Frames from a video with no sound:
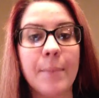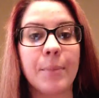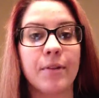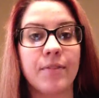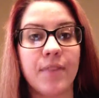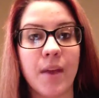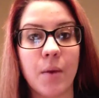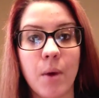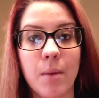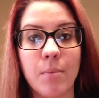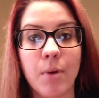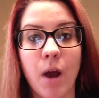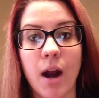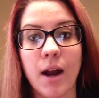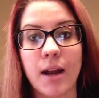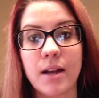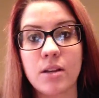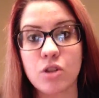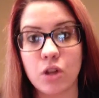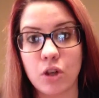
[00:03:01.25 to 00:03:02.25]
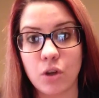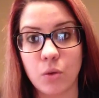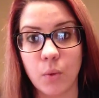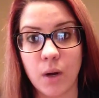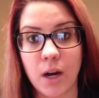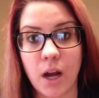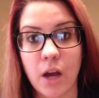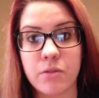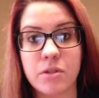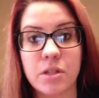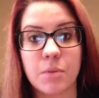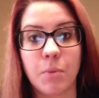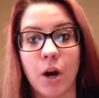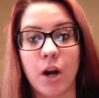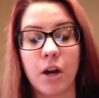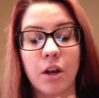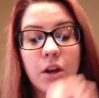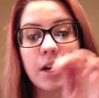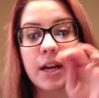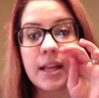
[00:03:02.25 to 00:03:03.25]
or if they want products, or want to host a
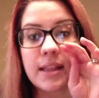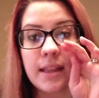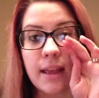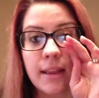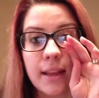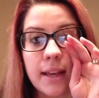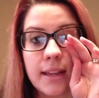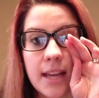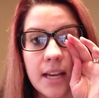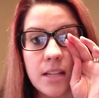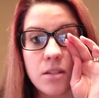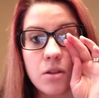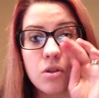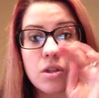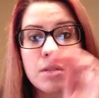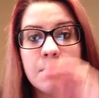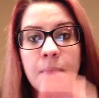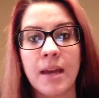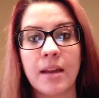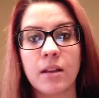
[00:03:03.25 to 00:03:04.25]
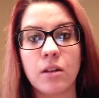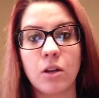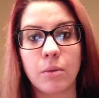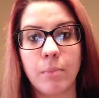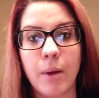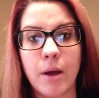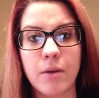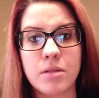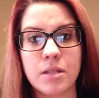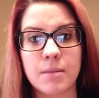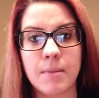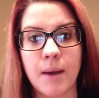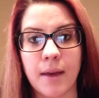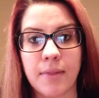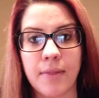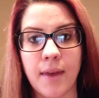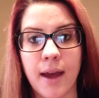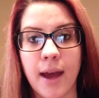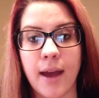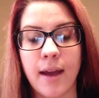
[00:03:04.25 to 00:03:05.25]
party or anything like that. So just make a little post
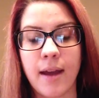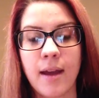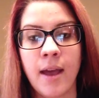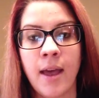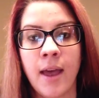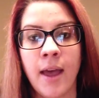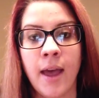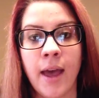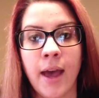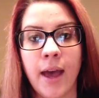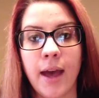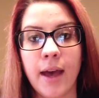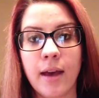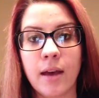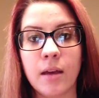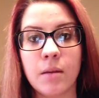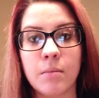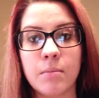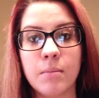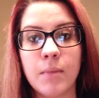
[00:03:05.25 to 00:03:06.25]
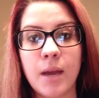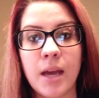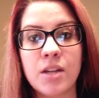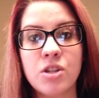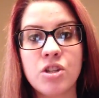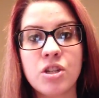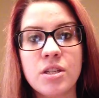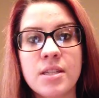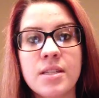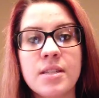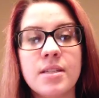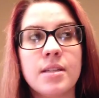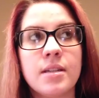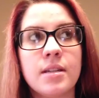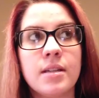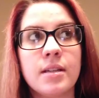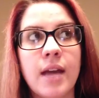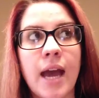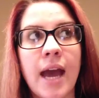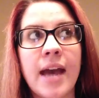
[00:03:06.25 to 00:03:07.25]
about that. And just
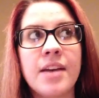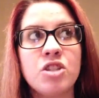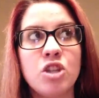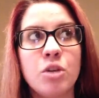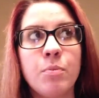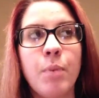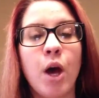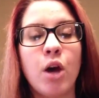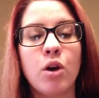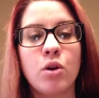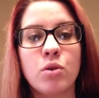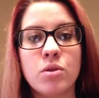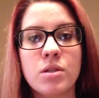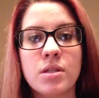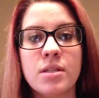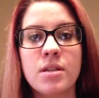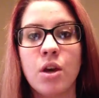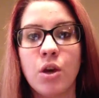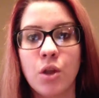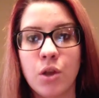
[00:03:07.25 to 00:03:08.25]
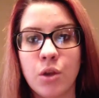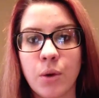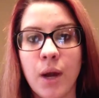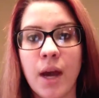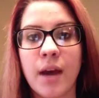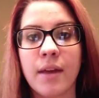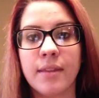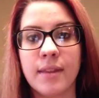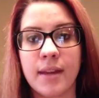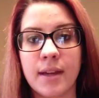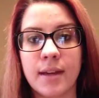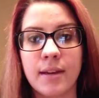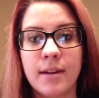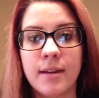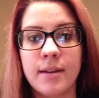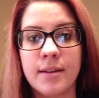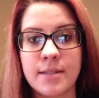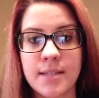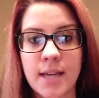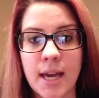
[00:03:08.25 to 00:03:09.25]
as you post throughout the
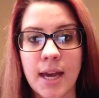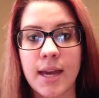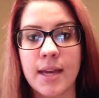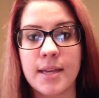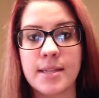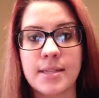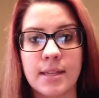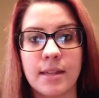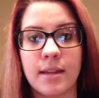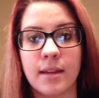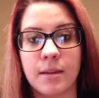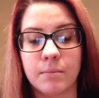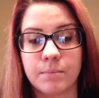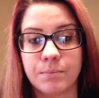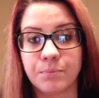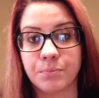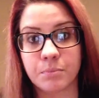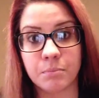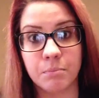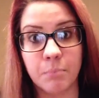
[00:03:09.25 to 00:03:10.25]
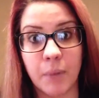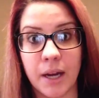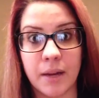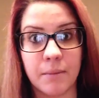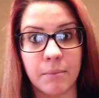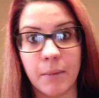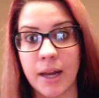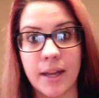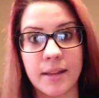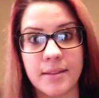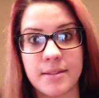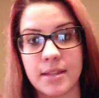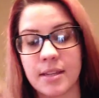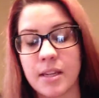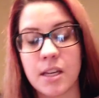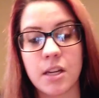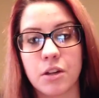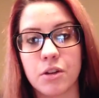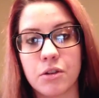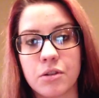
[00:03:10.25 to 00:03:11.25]
days and the months
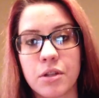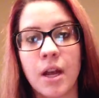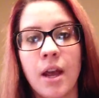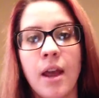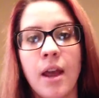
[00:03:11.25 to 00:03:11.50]
and years,